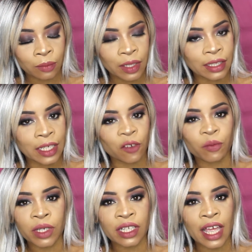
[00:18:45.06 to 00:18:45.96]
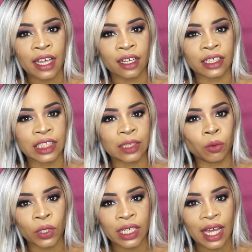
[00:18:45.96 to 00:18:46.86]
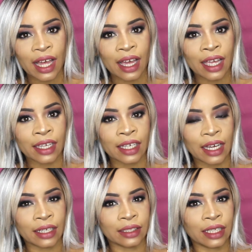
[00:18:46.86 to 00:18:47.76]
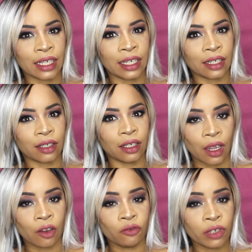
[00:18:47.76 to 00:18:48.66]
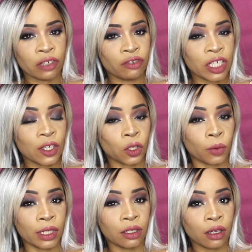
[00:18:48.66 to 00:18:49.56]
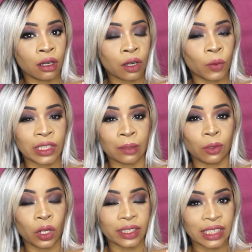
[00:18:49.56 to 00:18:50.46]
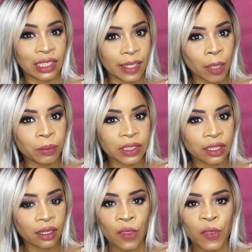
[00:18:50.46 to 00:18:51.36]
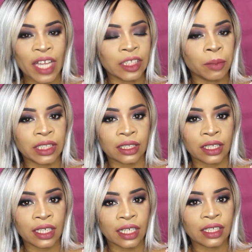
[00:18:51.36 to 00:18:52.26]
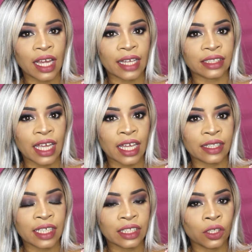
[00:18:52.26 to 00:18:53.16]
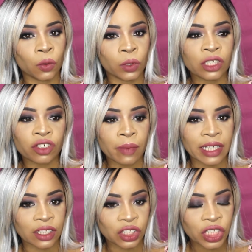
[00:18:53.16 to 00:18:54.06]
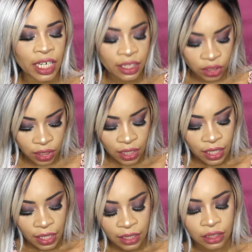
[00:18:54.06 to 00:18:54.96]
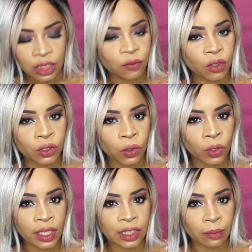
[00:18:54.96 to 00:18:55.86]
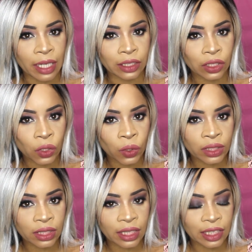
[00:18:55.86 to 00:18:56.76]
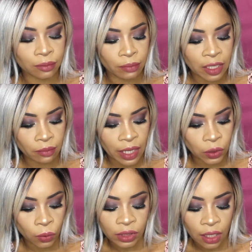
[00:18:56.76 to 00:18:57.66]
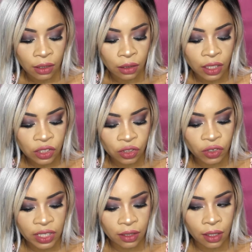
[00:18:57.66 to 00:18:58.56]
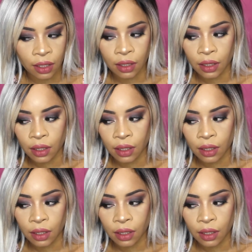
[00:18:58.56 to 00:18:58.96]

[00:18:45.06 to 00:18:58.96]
it gave me like a smoky eye and like a really glowy look with some glossy lips. That's basically it, guys. I think the only dramatic change in this photo is my nose. It made my nose a lot straighter.